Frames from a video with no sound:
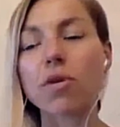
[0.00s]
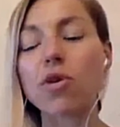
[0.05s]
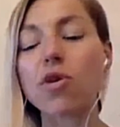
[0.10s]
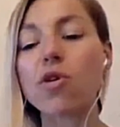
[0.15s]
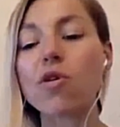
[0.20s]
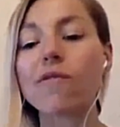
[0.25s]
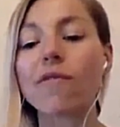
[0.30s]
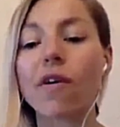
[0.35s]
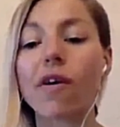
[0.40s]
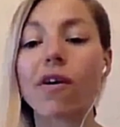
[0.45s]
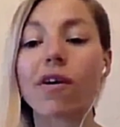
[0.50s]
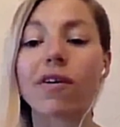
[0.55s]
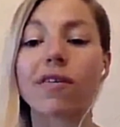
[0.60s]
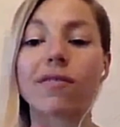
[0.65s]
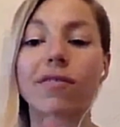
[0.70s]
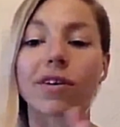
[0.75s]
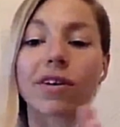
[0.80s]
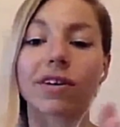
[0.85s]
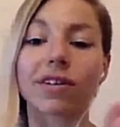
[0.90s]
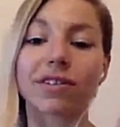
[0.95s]
move
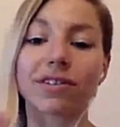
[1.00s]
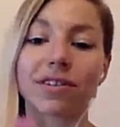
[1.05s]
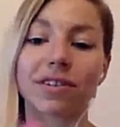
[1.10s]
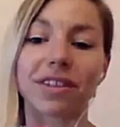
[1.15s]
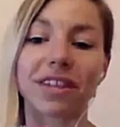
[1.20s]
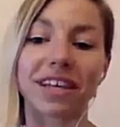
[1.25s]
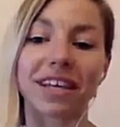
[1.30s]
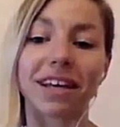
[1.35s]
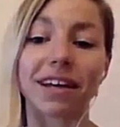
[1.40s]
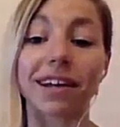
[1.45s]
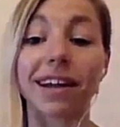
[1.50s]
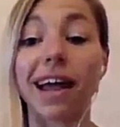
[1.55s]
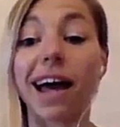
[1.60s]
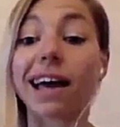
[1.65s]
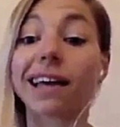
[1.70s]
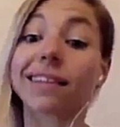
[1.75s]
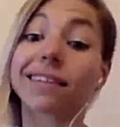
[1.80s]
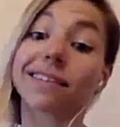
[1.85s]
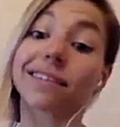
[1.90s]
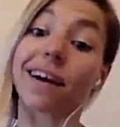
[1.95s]
over to the
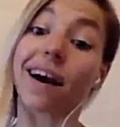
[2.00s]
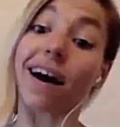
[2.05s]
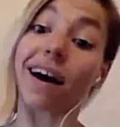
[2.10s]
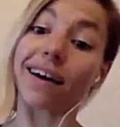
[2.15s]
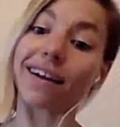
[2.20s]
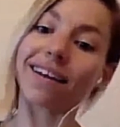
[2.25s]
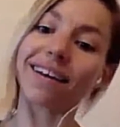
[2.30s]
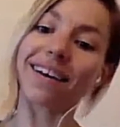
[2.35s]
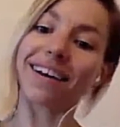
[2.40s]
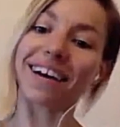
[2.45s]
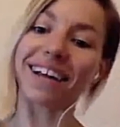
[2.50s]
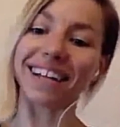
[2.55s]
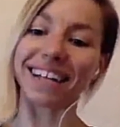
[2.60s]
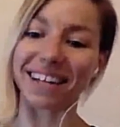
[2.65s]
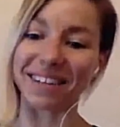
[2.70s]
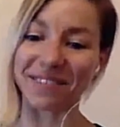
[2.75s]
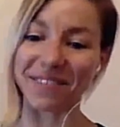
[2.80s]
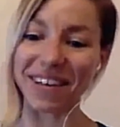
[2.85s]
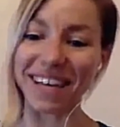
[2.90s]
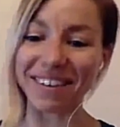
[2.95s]
light side
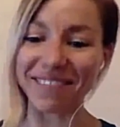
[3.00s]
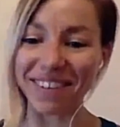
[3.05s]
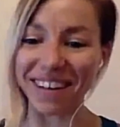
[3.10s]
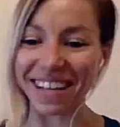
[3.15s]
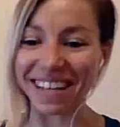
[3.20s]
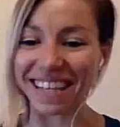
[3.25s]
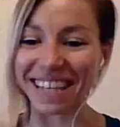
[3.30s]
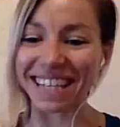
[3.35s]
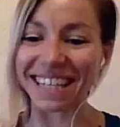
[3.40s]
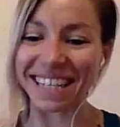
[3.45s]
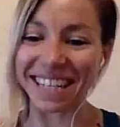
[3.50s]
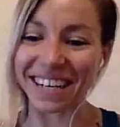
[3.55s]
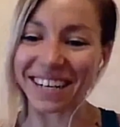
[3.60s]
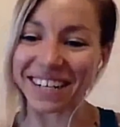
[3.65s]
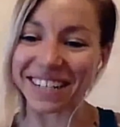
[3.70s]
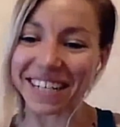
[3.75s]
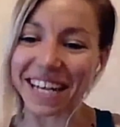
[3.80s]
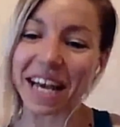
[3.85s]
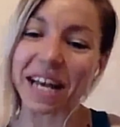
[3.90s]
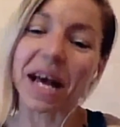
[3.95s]
a little bit rather than the
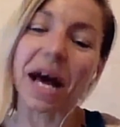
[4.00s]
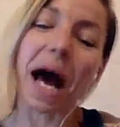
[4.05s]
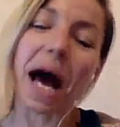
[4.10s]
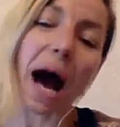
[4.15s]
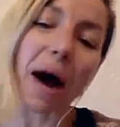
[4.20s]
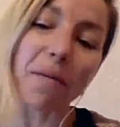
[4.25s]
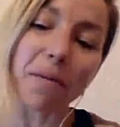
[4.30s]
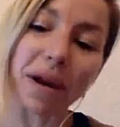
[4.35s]
dark side.